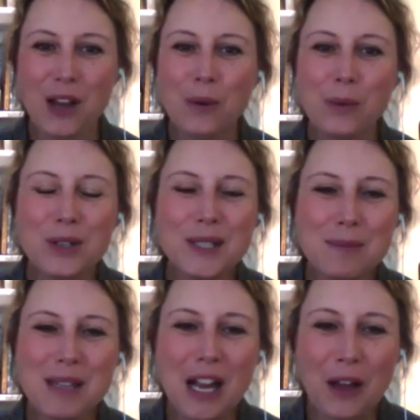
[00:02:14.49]
What are some of
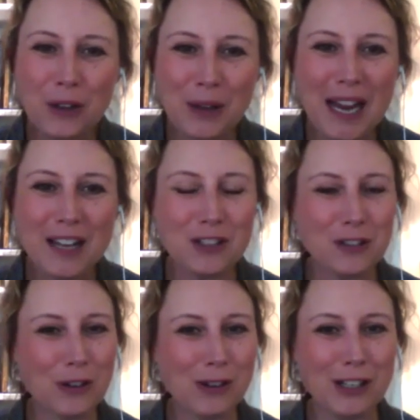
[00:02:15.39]
the other
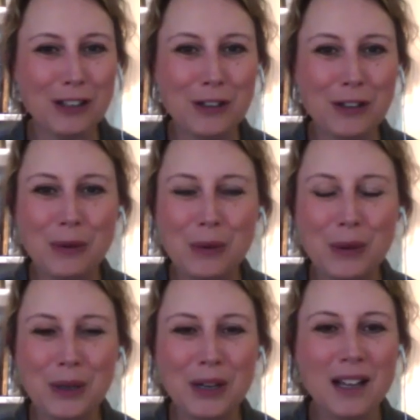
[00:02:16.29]
extracurricular or